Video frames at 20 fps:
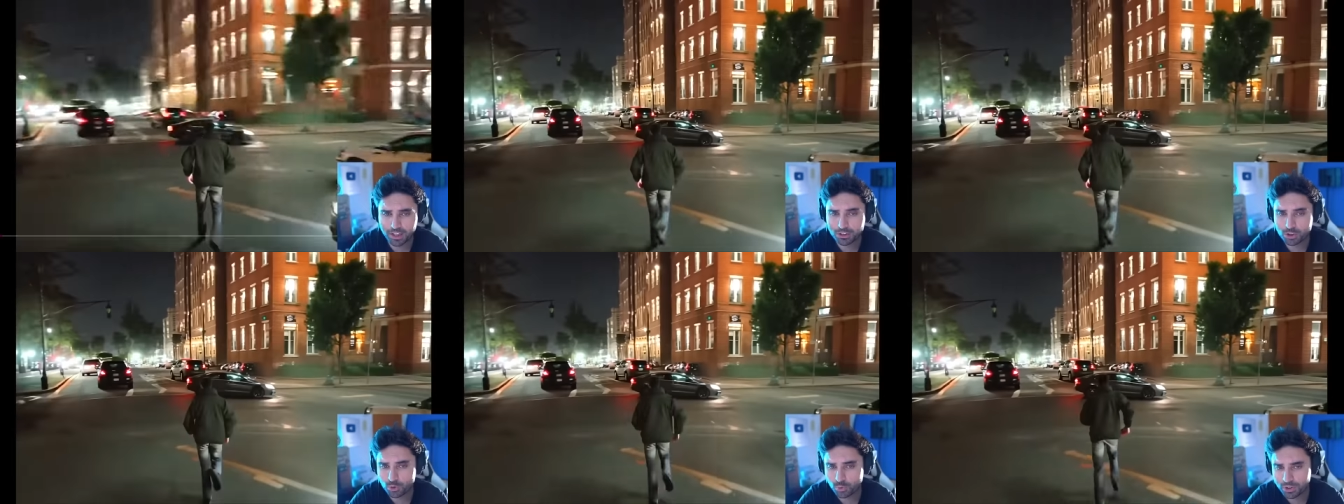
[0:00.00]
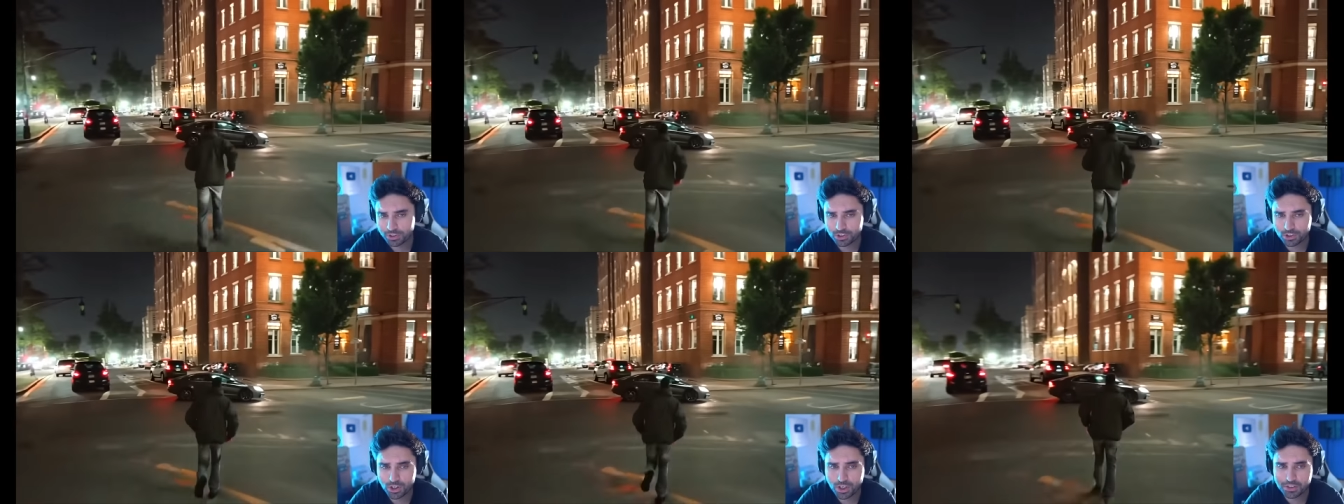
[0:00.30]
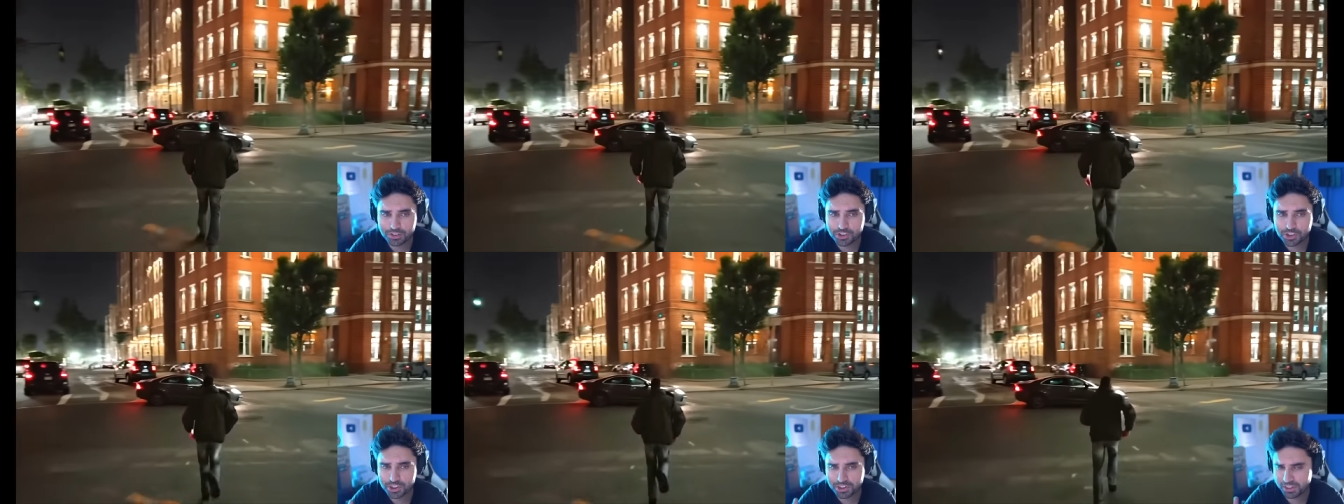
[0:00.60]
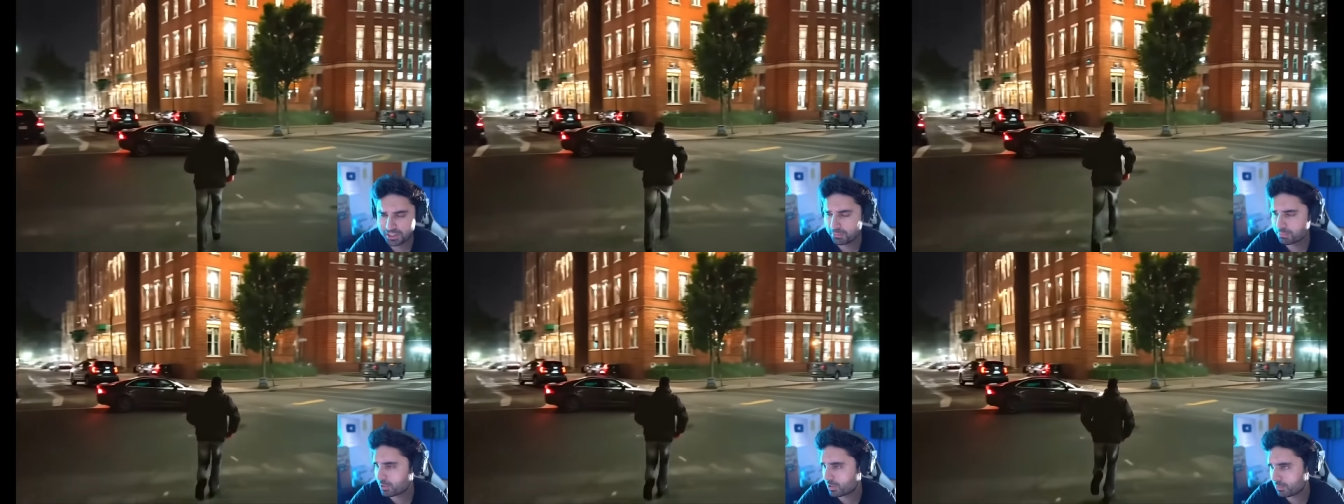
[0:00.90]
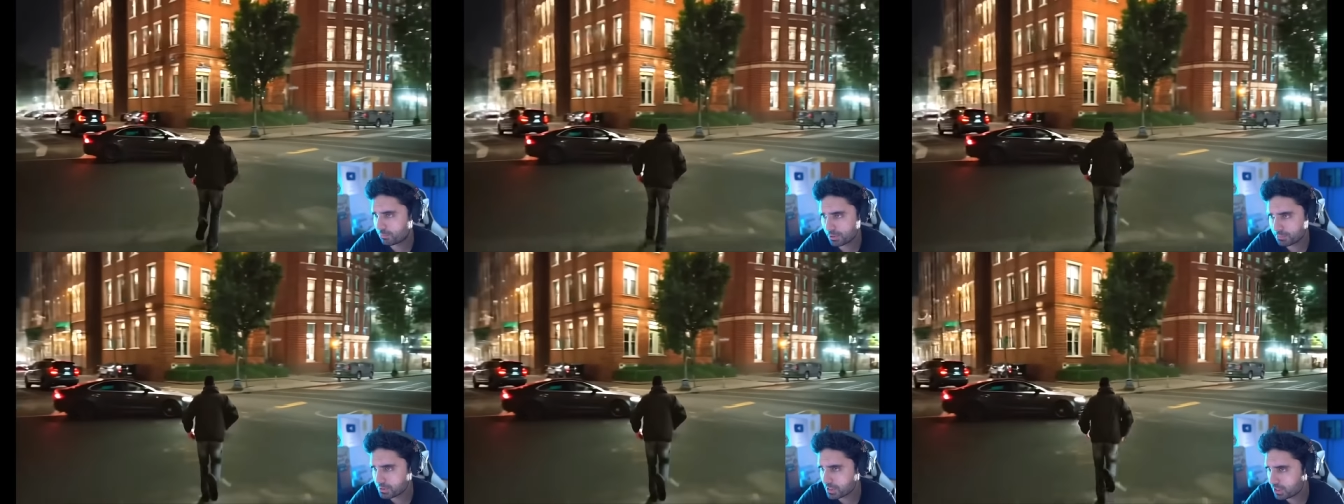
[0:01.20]
it like two hundred dollars
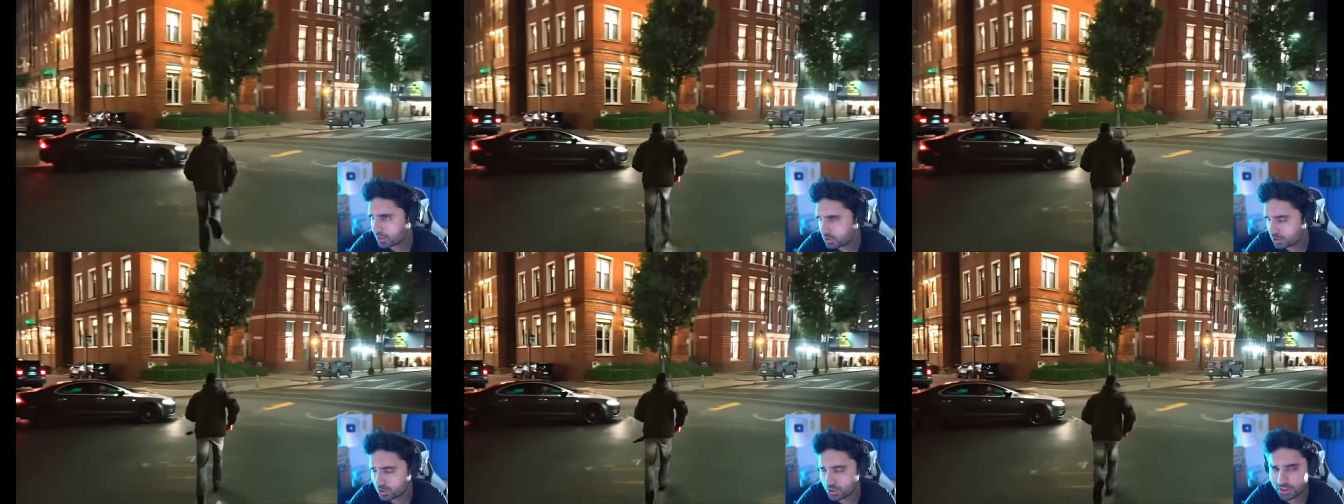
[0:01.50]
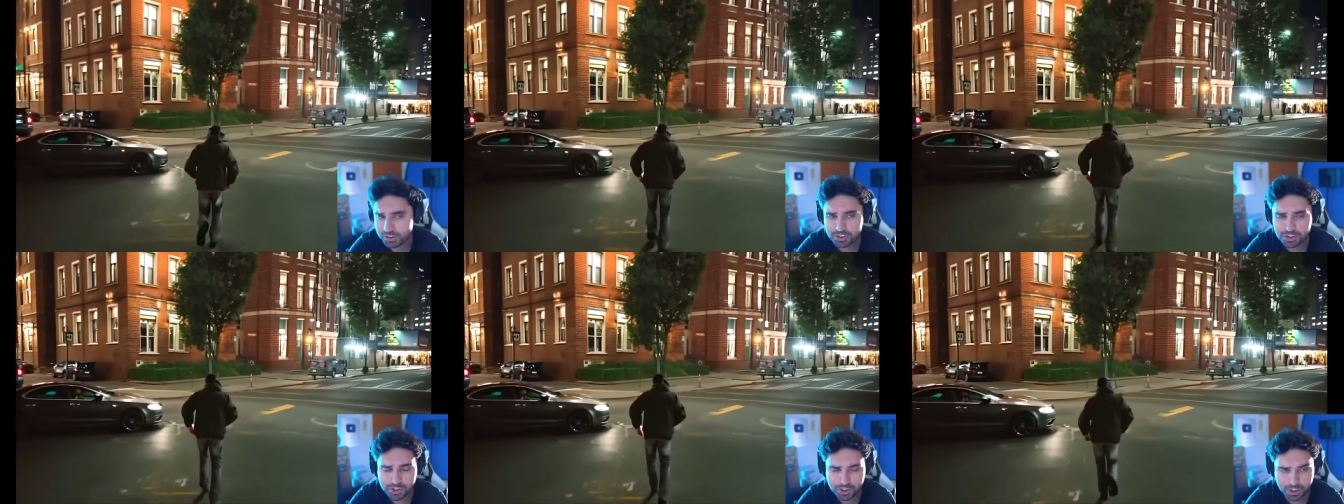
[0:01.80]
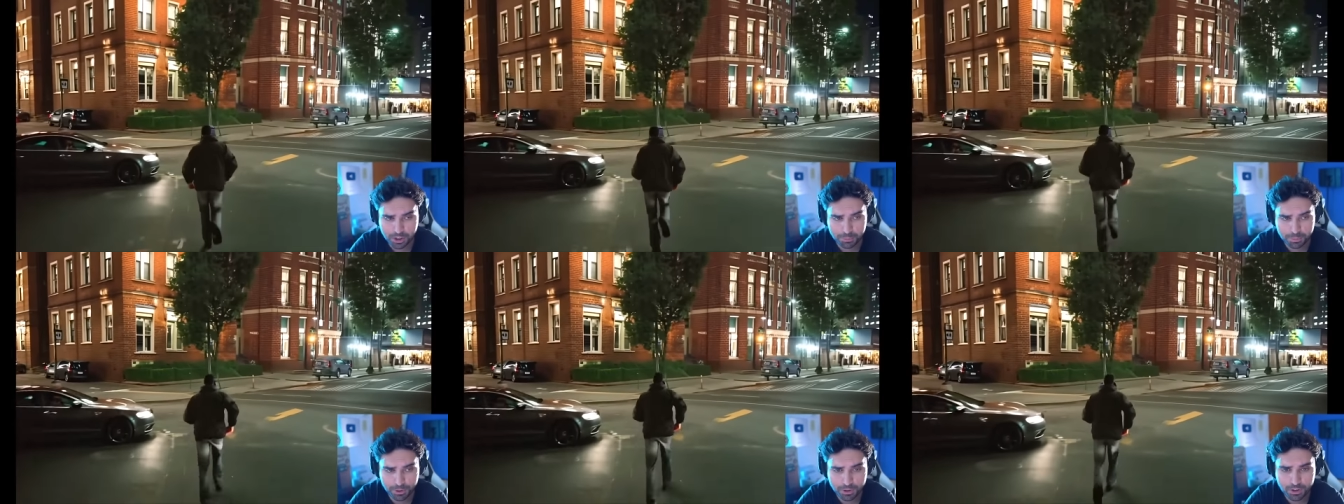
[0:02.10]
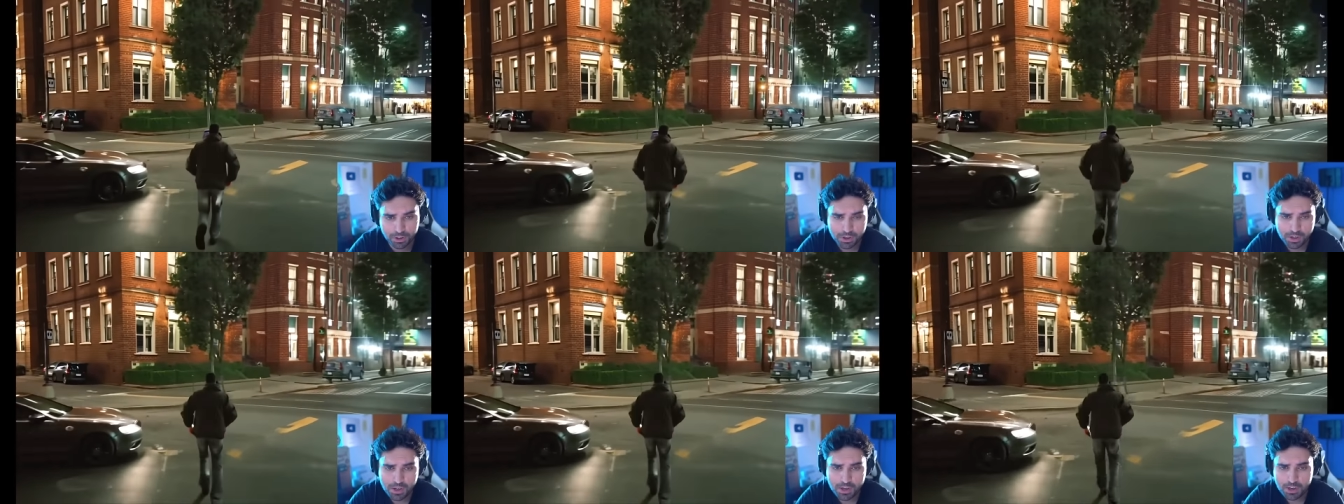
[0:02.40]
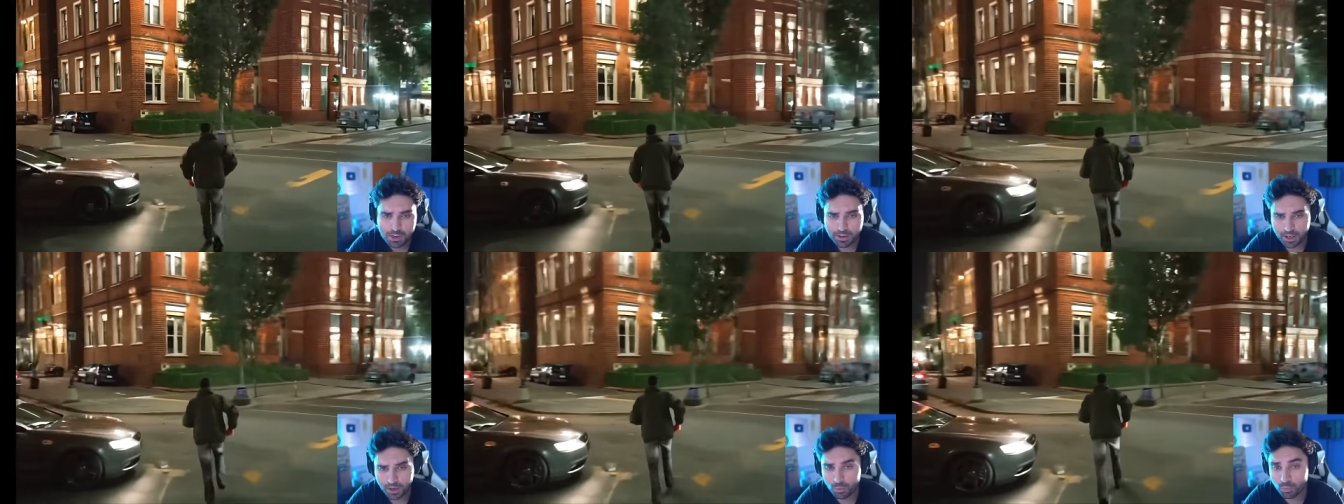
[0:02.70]
cheaper, maybe one hundred dollars cheaper.
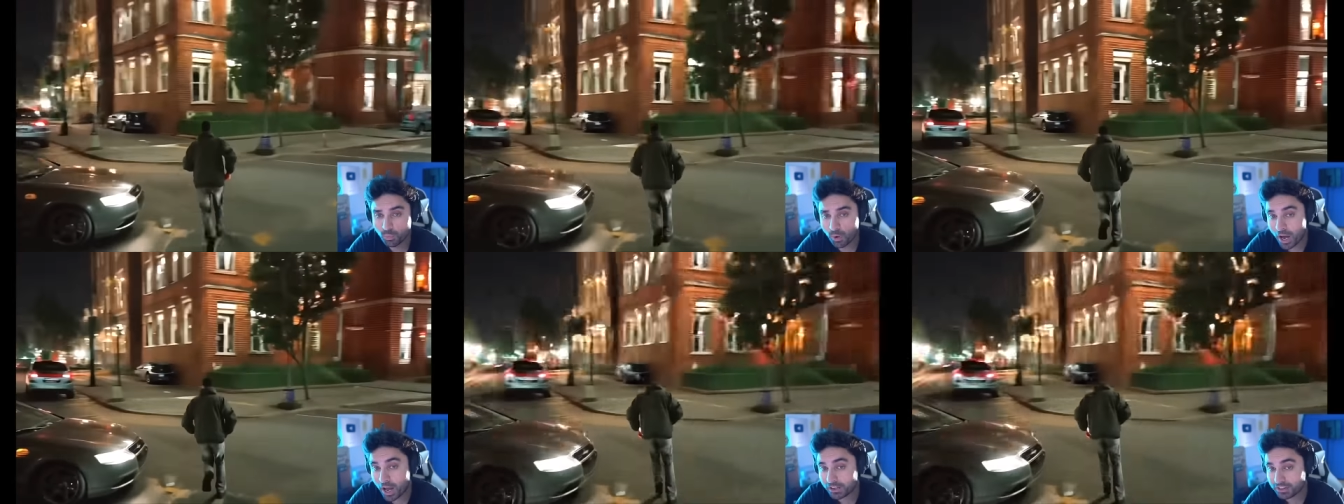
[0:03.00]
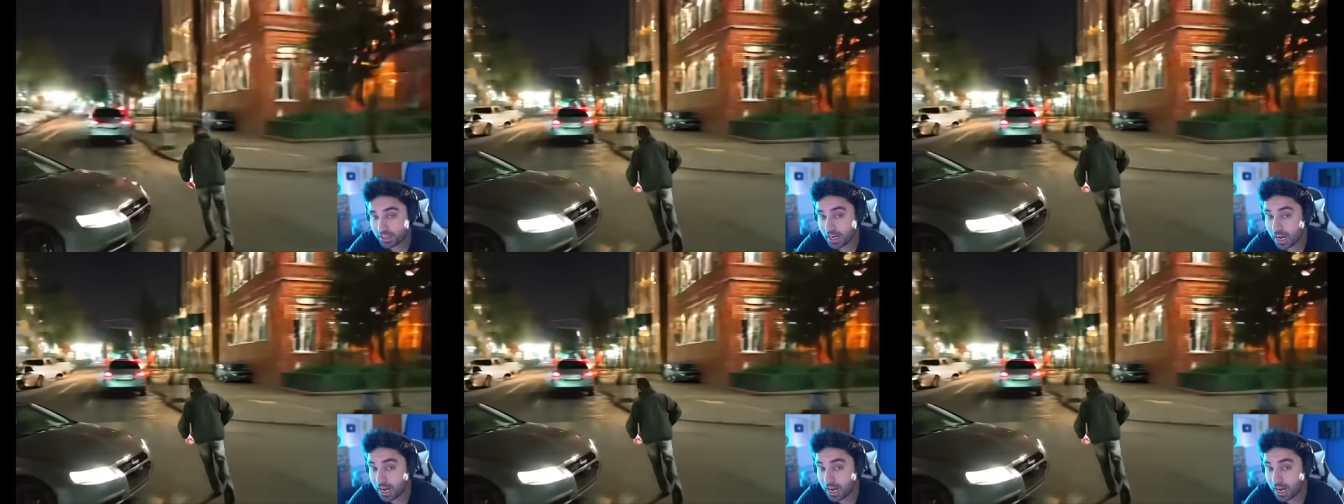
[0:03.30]
Uh,